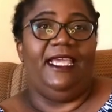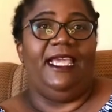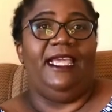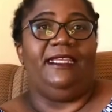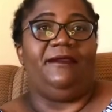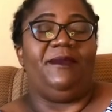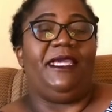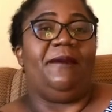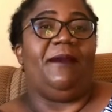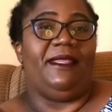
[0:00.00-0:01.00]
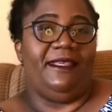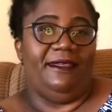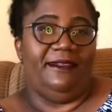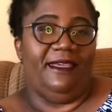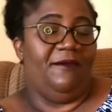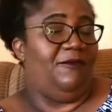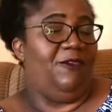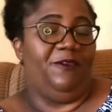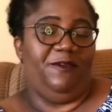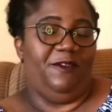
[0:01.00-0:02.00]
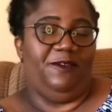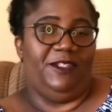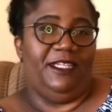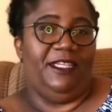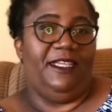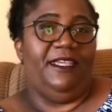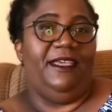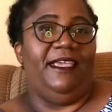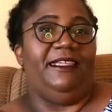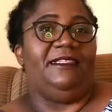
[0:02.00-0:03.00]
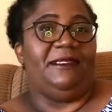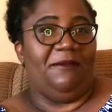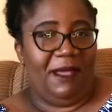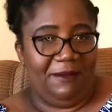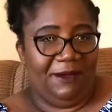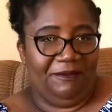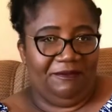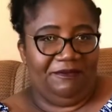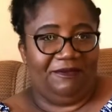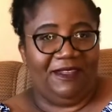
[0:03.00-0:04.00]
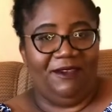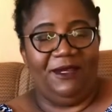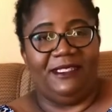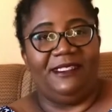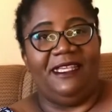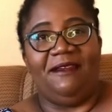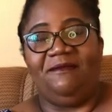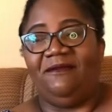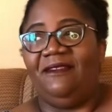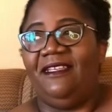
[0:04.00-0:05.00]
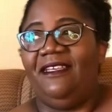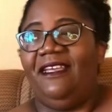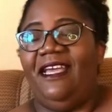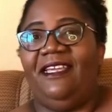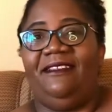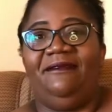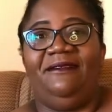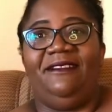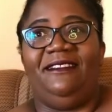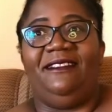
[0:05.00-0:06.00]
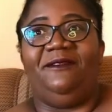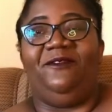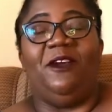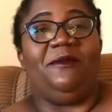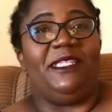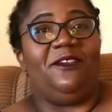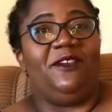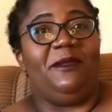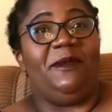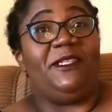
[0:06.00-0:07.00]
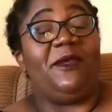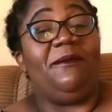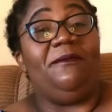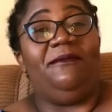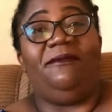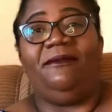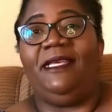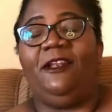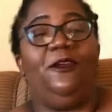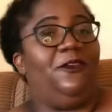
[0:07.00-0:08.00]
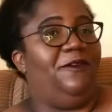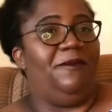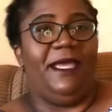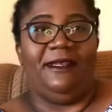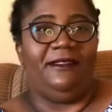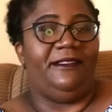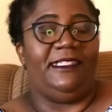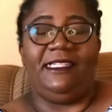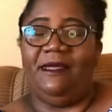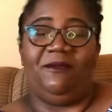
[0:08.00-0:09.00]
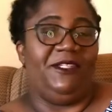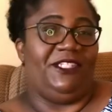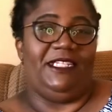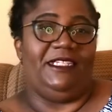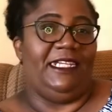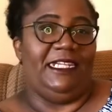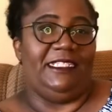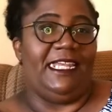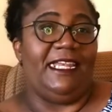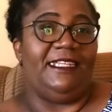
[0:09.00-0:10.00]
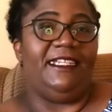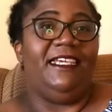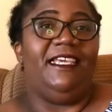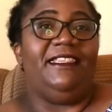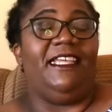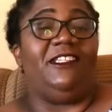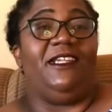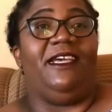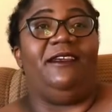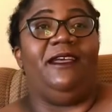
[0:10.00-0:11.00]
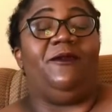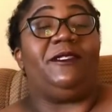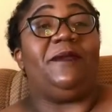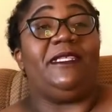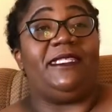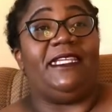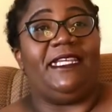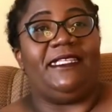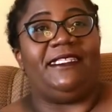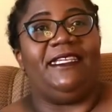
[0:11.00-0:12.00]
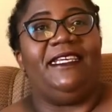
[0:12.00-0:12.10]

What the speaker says: and being a mother, I'm over 50, in Zimbabwe, I found myself in a place where a lot of men didn't appreciate and understand that I was being serious.